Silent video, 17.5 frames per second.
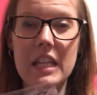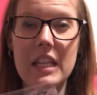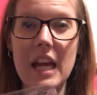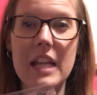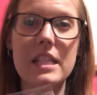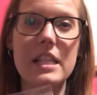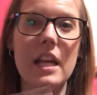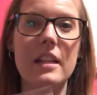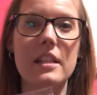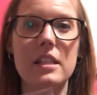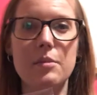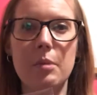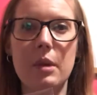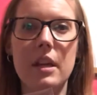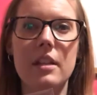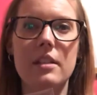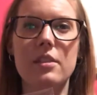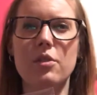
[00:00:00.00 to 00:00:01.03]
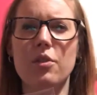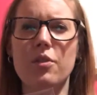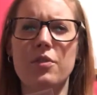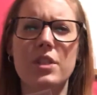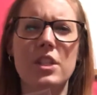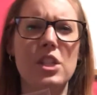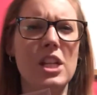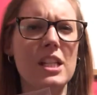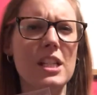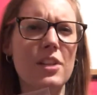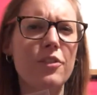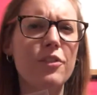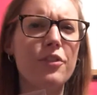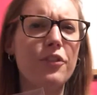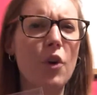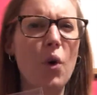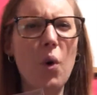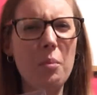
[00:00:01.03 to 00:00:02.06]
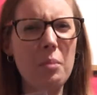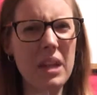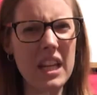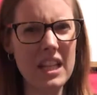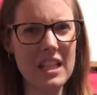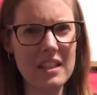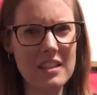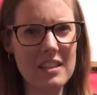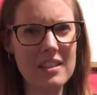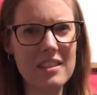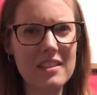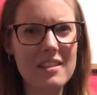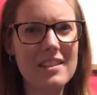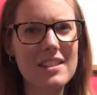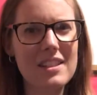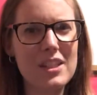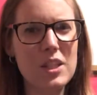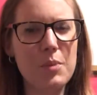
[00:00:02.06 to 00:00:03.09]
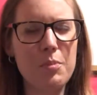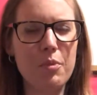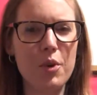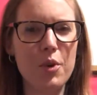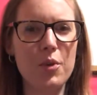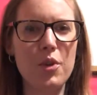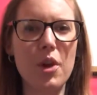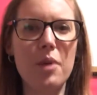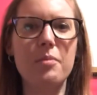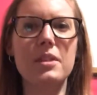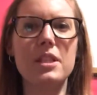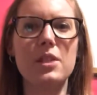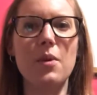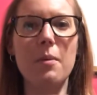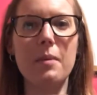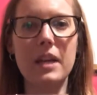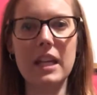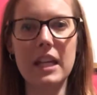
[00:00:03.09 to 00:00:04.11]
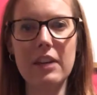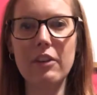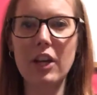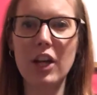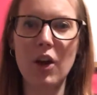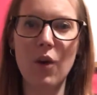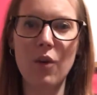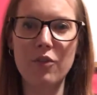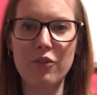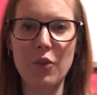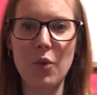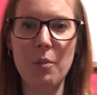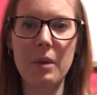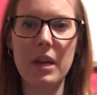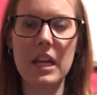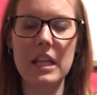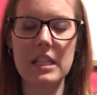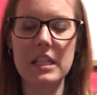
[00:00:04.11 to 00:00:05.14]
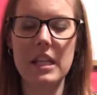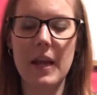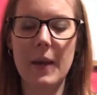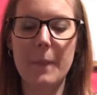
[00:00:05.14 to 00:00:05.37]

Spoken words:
they tend to be sort of suggesting 4 minutes to brew them, so I'm going to give it a go on 4 minutes.